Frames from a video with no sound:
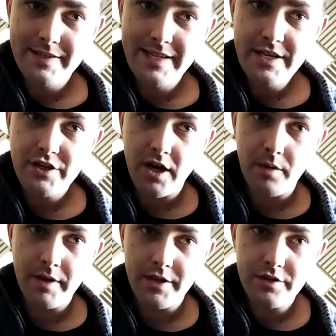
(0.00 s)
D
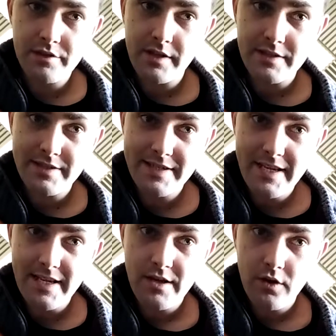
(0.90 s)
sharp major, so that's
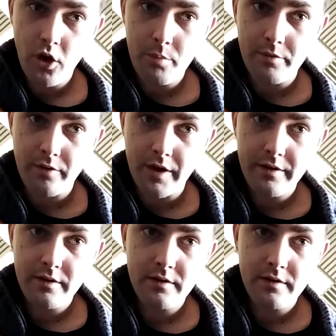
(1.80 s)
D up a fret,